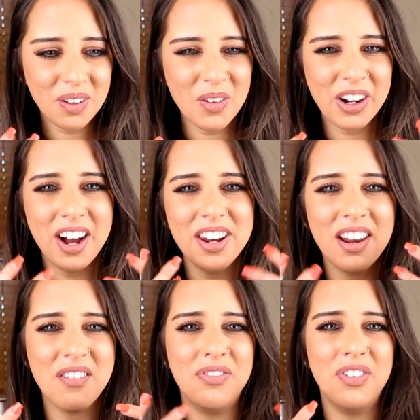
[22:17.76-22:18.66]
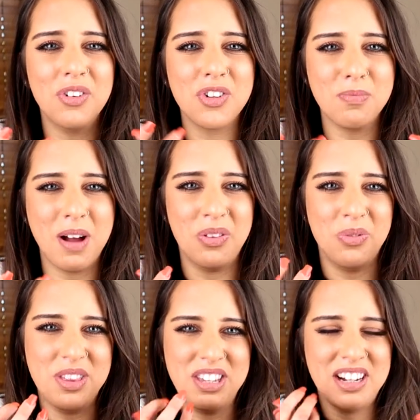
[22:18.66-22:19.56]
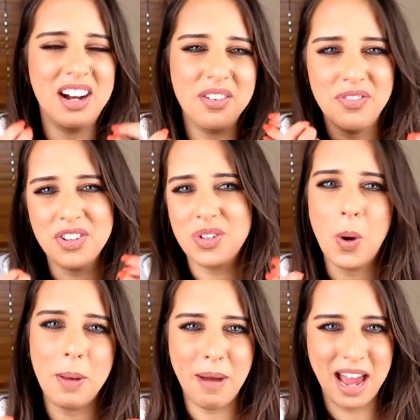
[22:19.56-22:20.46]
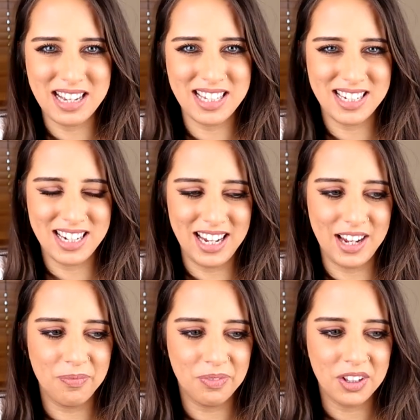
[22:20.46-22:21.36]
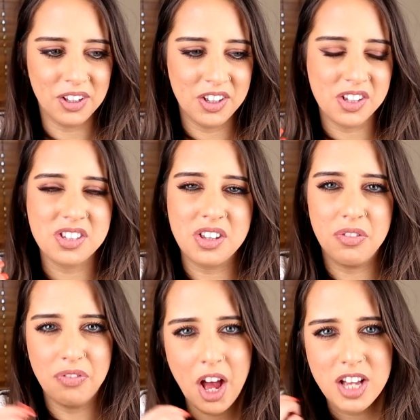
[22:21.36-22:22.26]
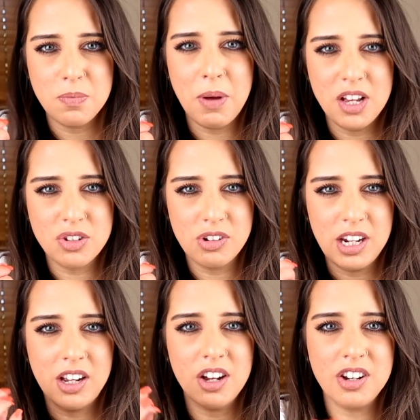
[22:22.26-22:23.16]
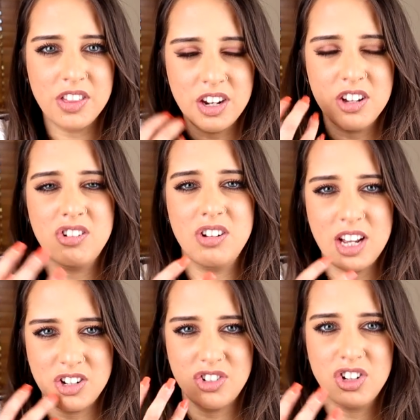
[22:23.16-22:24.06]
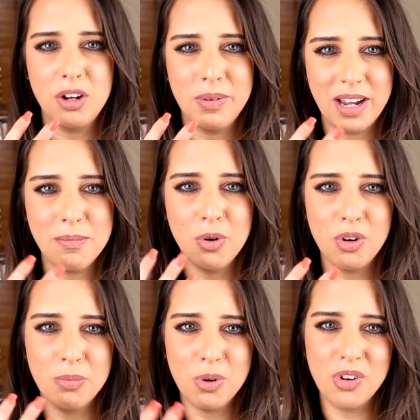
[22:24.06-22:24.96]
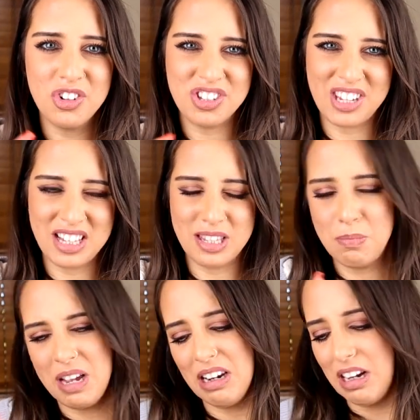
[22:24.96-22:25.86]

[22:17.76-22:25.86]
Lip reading: It kind of like fills your mouth with, it kind of feels quite pasty. So the first bite is really good, and then as you get to chewing it more and more, it just gets a bit